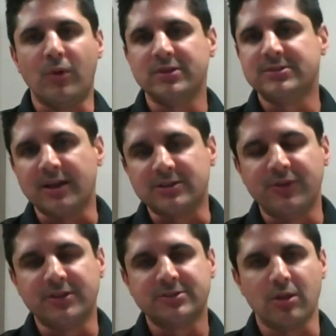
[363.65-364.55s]

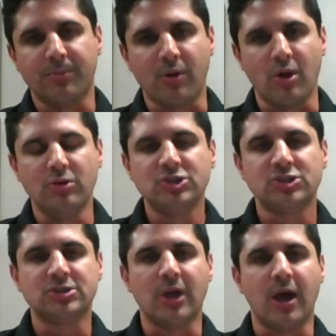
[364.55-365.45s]
one-size-fits-all approach.